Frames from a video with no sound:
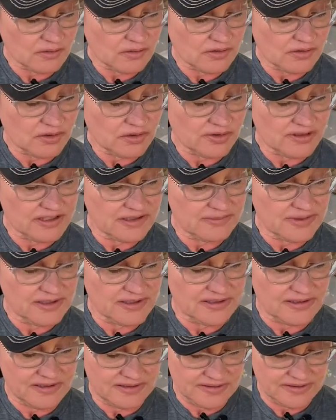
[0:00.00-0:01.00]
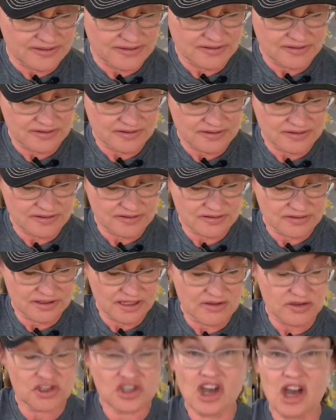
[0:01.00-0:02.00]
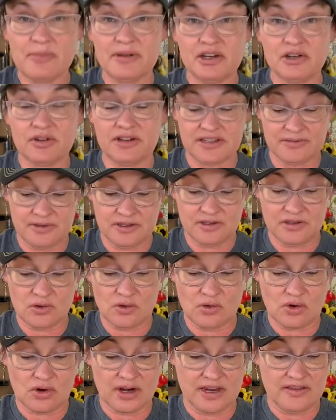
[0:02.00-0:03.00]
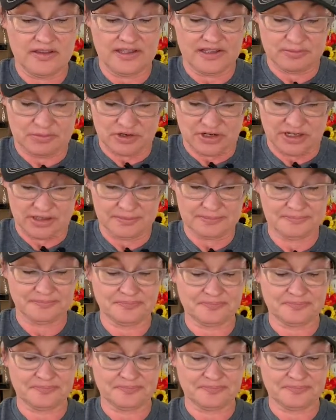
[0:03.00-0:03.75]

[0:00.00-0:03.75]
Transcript: Christmas in the shop at Christmas or in the spring.